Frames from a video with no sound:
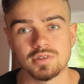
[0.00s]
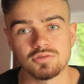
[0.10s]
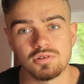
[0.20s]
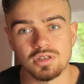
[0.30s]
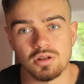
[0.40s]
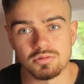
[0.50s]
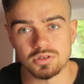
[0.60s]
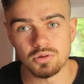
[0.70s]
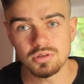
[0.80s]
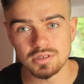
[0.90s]
there's really no
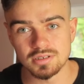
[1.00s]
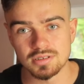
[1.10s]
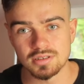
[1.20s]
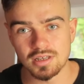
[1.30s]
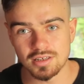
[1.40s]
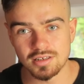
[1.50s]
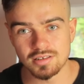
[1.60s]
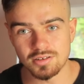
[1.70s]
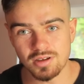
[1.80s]
choice. Like you